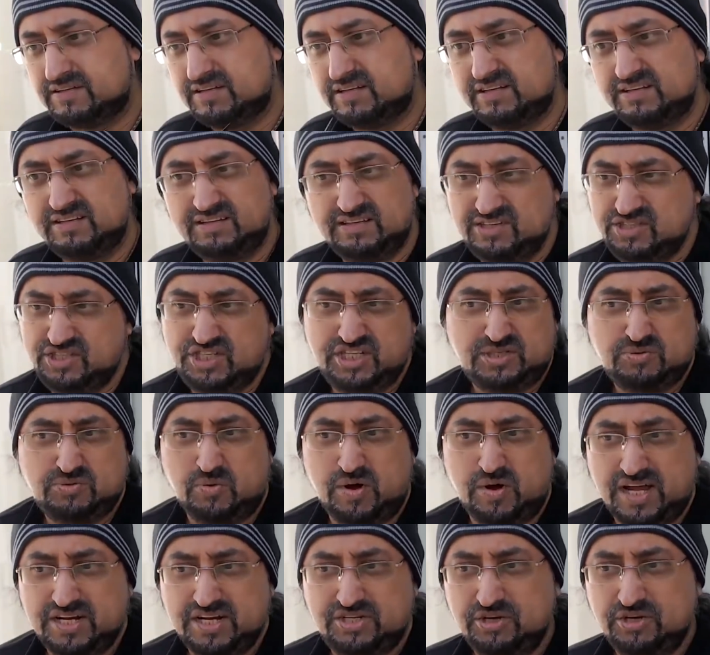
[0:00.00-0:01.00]
It's just
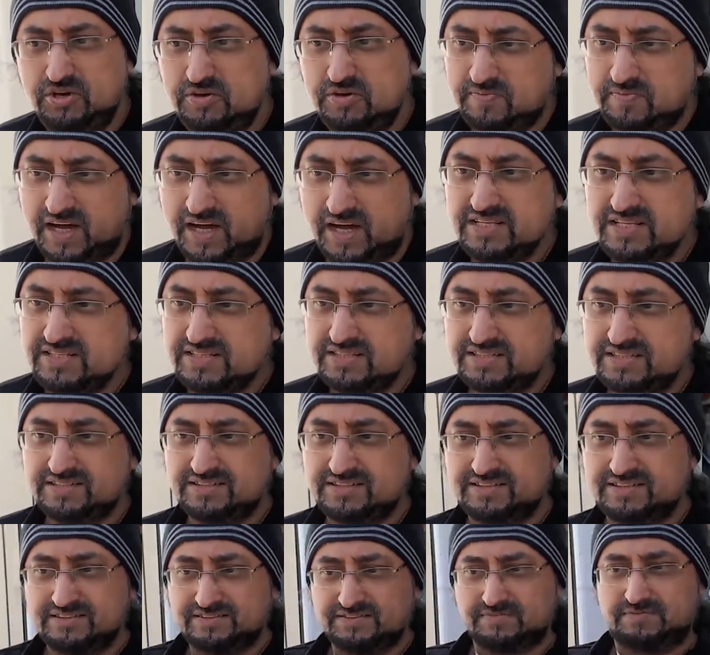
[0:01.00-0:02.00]
what I do, man.
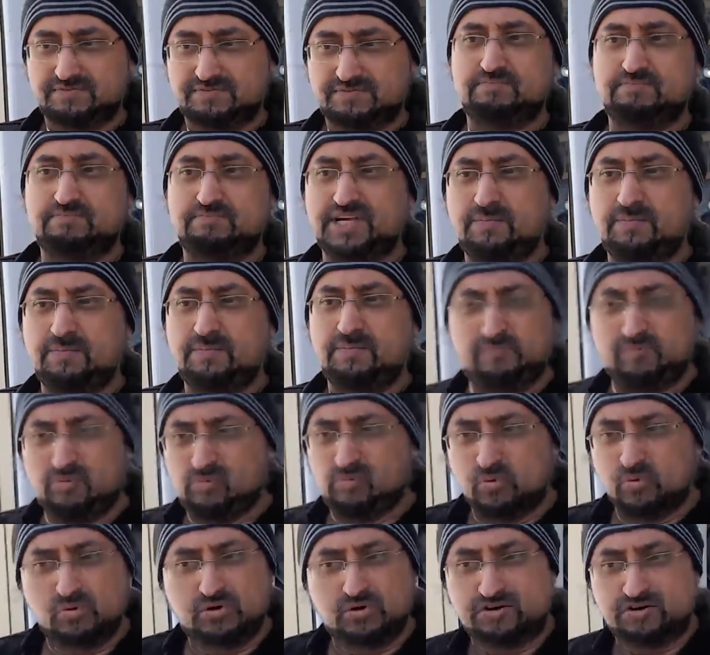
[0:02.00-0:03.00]
Some people
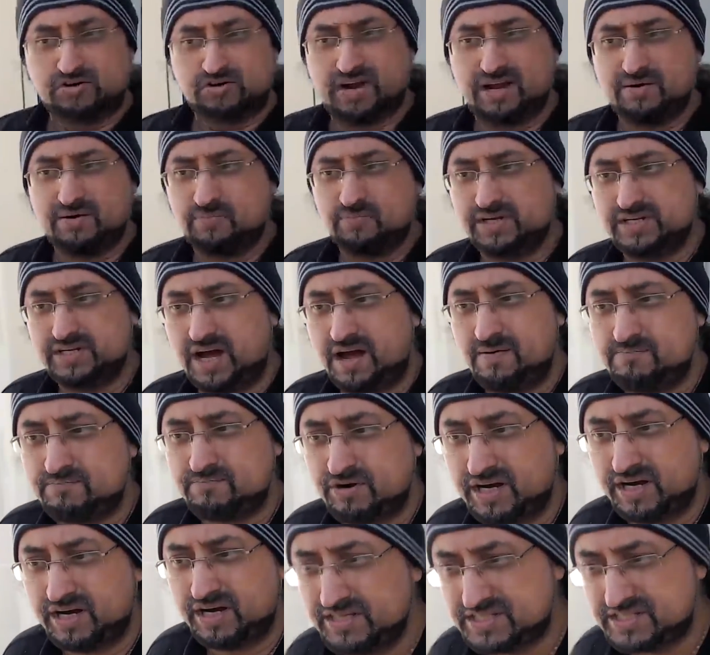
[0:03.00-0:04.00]
walk around with
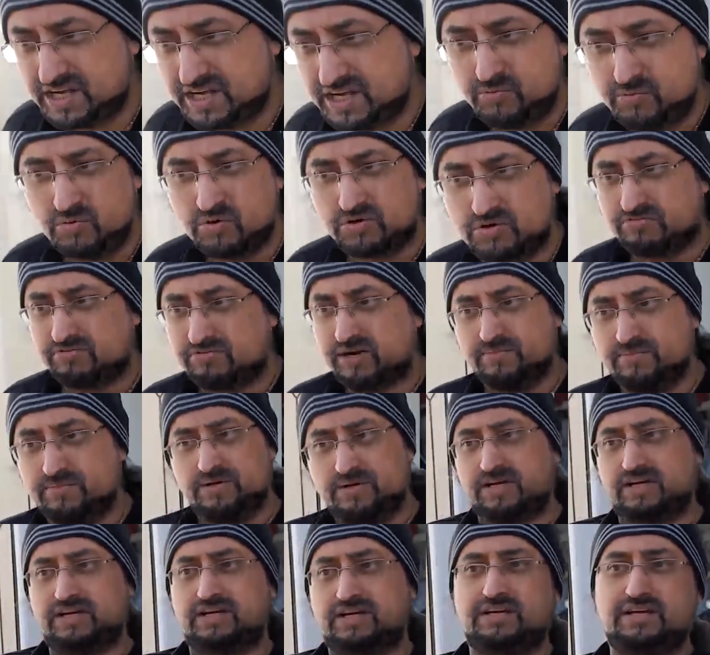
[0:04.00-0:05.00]
umbrellas. I walk around with
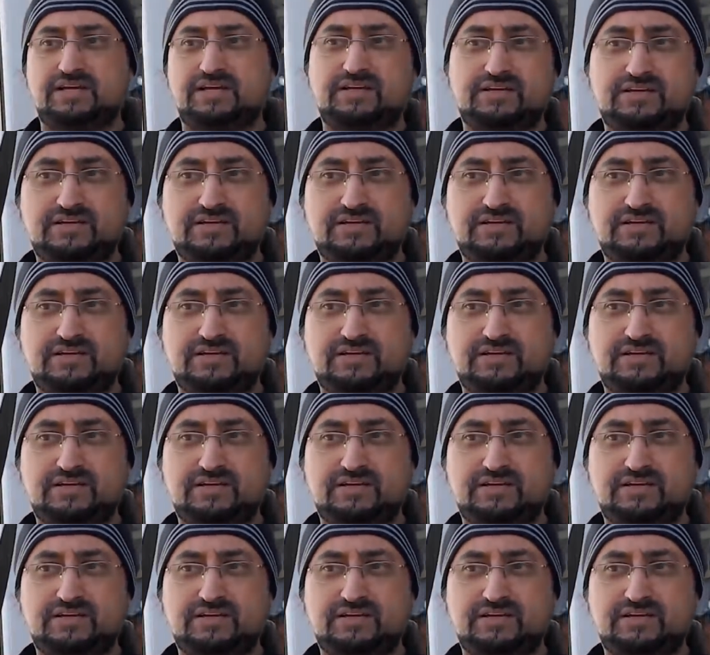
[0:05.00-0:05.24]
a